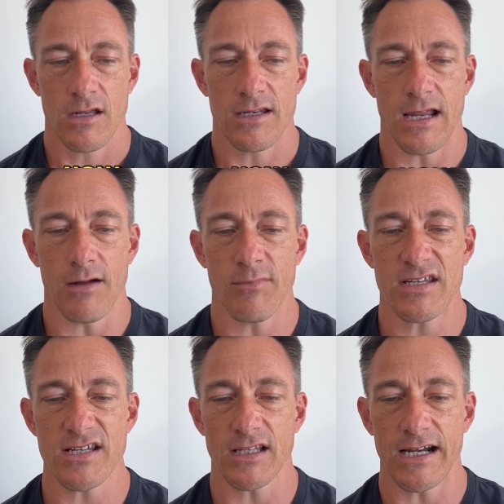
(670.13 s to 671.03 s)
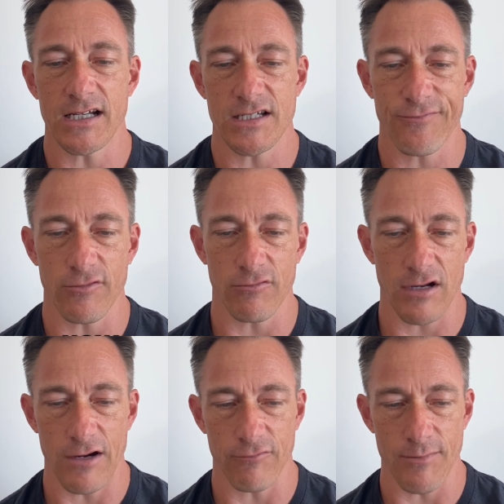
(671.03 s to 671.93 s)
Now, miscellaneous for
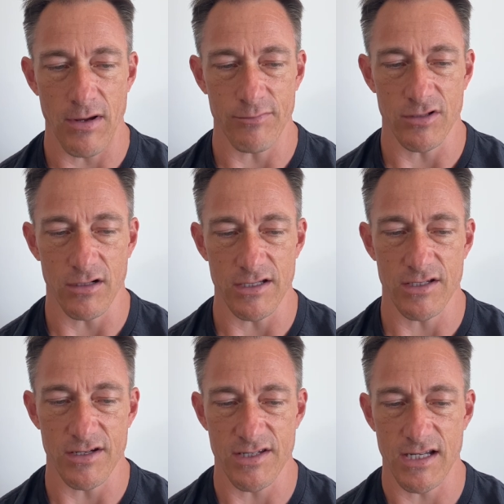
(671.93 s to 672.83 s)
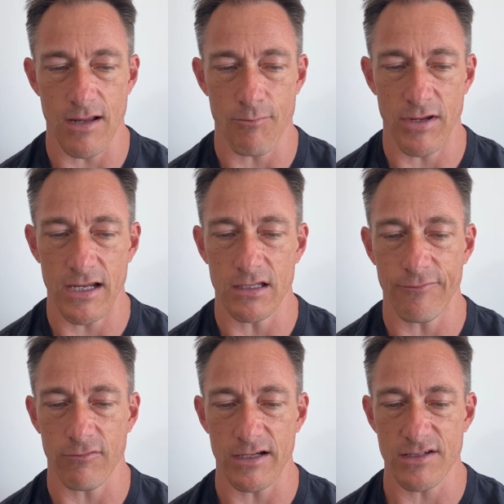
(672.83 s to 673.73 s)
recovery peptides. So CMP,
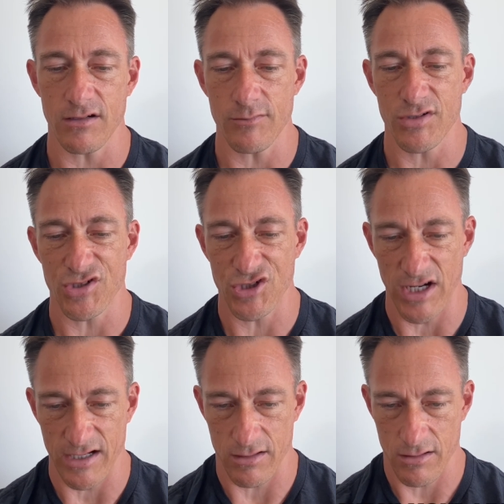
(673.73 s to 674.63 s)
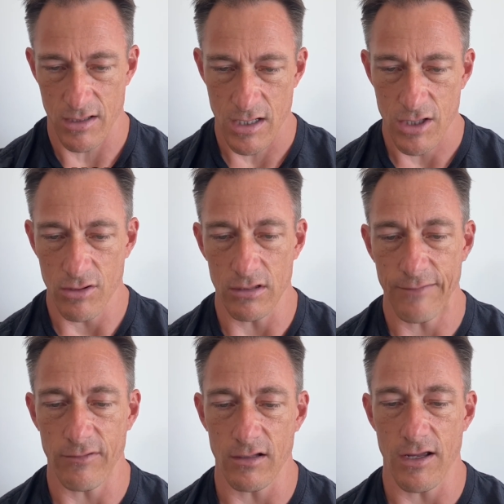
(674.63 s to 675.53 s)
liver enzymes, check your
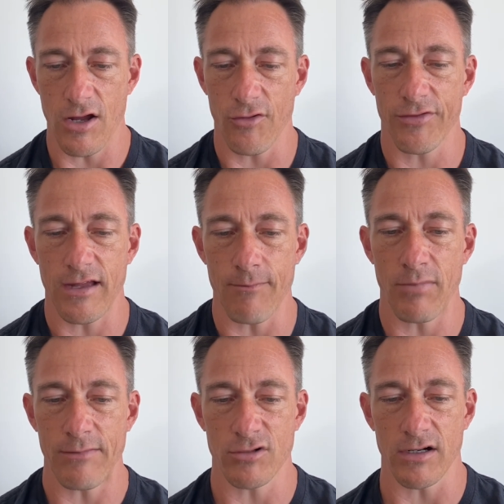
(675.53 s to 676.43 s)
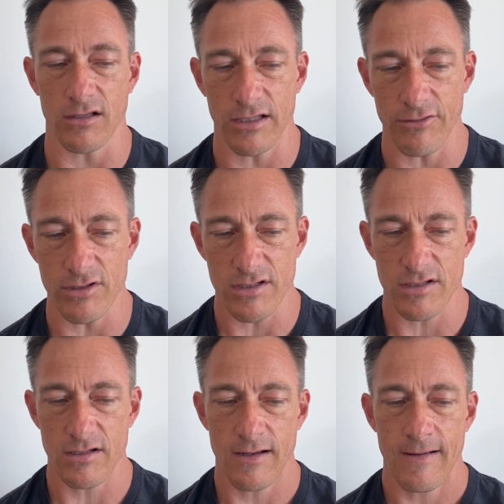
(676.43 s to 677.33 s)
liver health and peptide
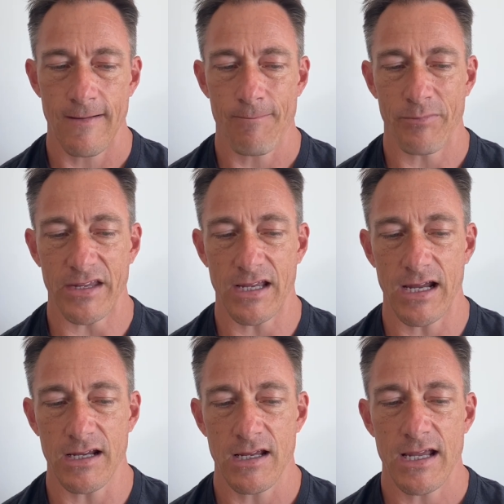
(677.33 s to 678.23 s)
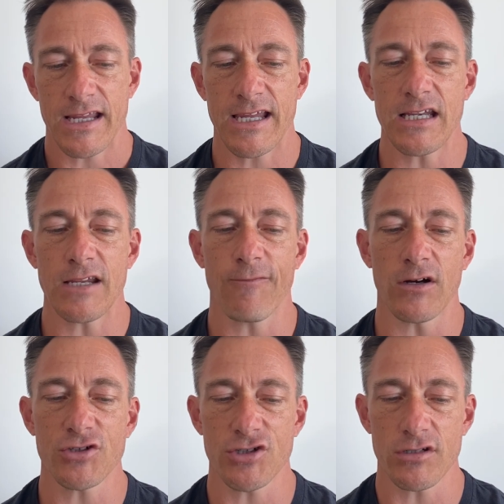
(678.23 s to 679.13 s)
clearance, okay? Kidney
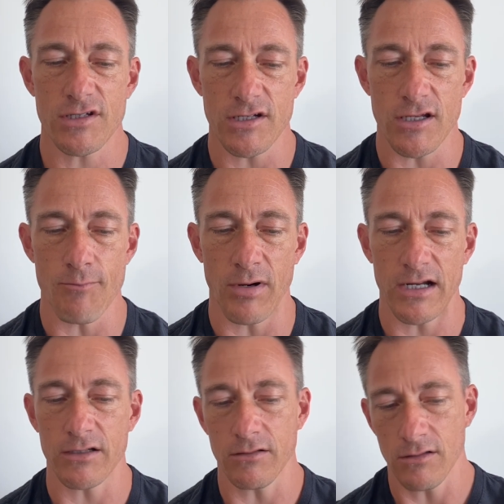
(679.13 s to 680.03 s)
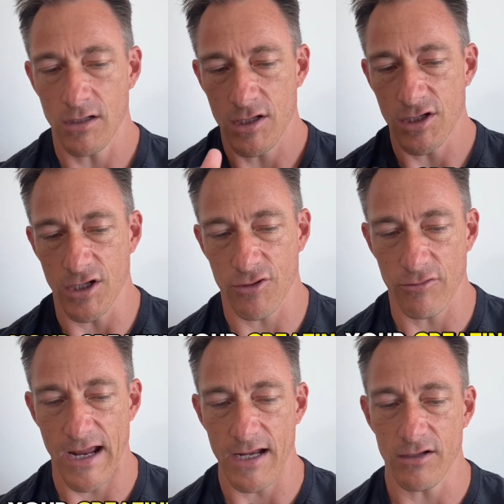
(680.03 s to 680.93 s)
function, so your BUN, your
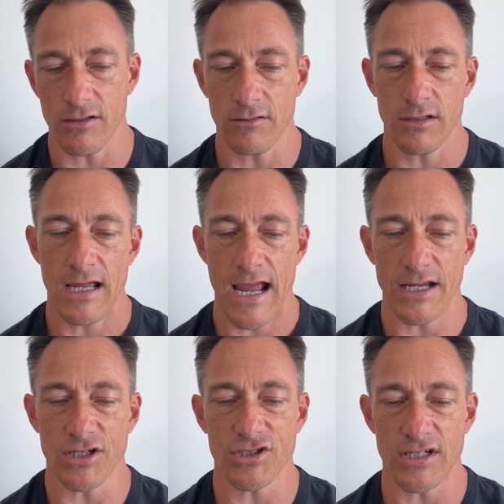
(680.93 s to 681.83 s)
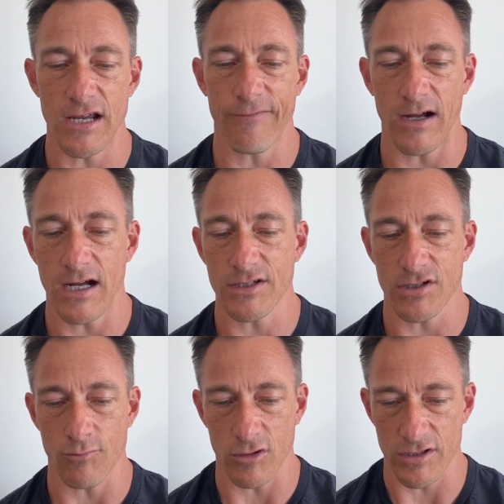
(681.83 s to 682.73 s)
creatinine, and your GFR
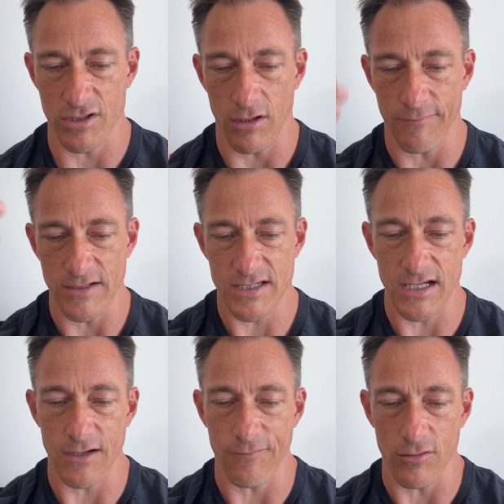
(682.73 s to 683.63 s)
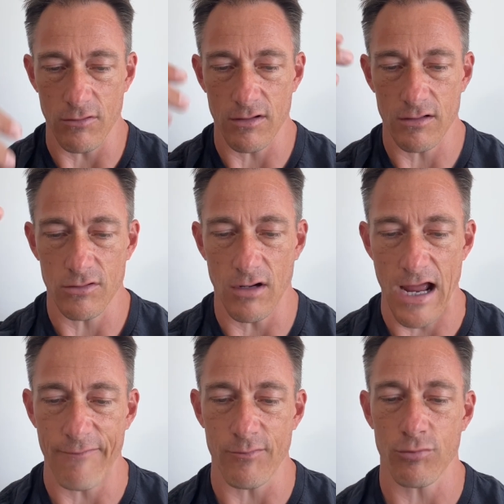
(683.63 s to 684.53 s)
to monitor, obviously, if you're not
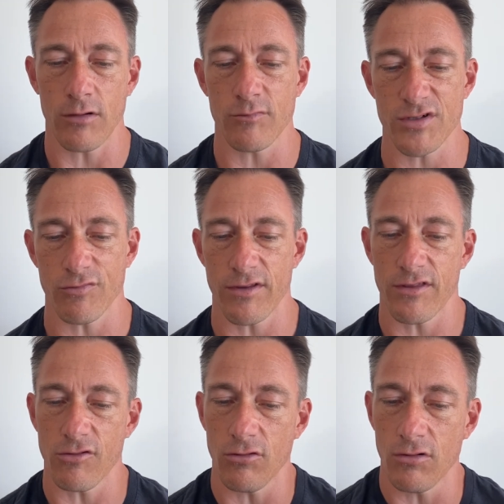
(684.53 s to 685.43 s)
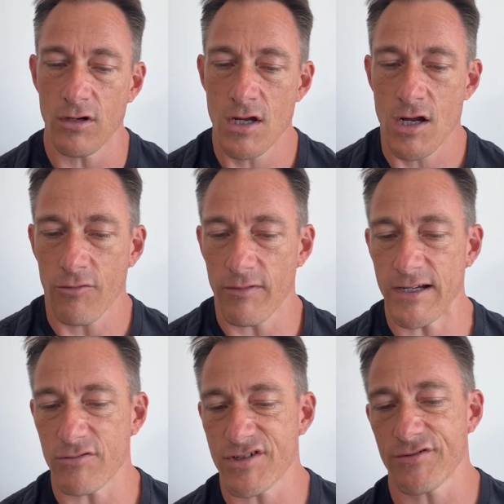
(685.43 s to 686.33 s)
having problems with your
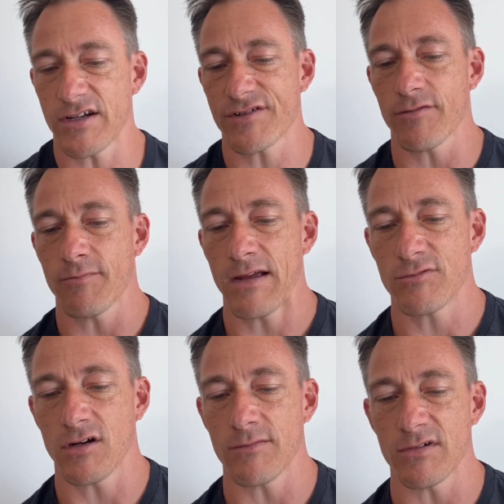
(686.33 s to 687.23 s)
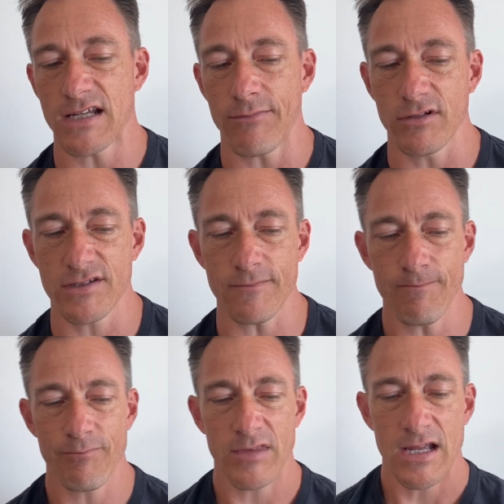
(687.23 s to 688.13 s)
renal stress from peptide
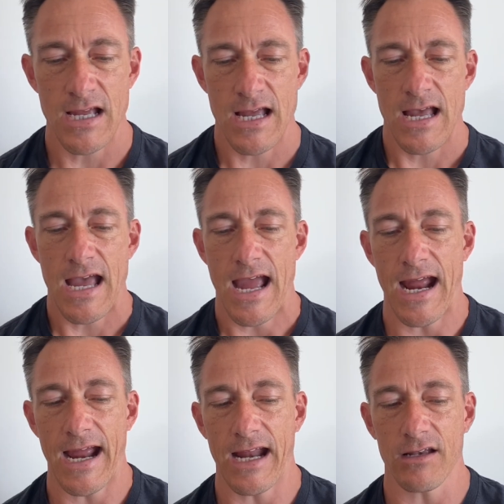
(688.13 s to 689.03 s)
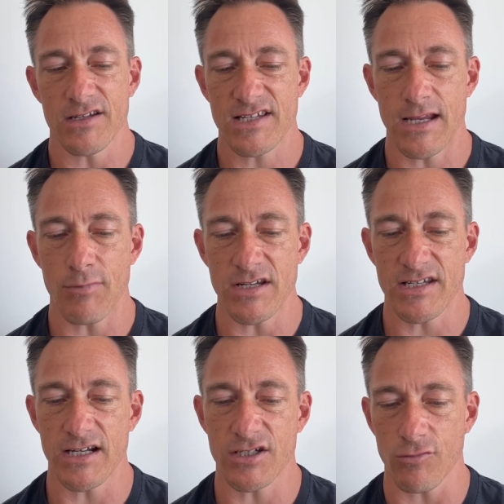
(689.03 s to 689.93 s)
metabolism, and
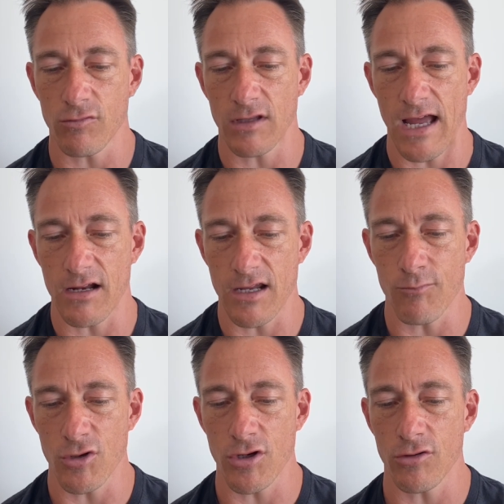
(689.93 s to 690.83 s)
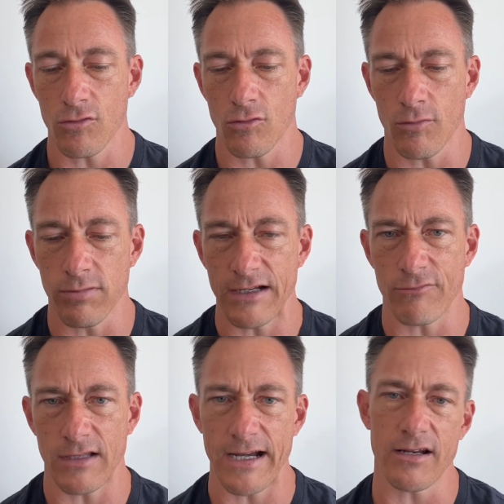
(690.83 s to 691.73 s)
CBC to rule out immune or
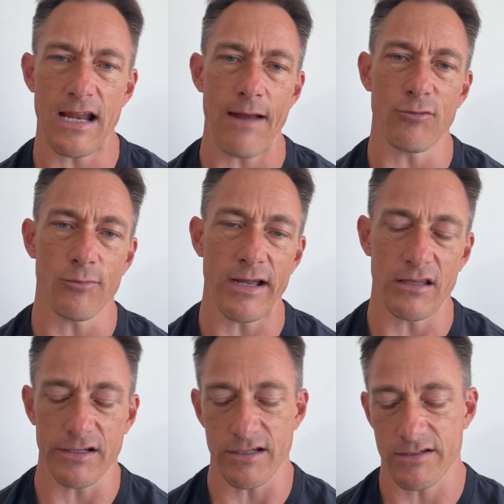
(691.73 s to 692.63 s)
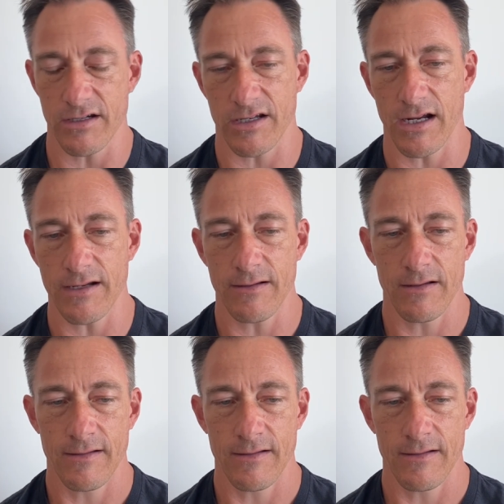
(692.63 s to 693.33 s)
blood-related abnormalities, okay?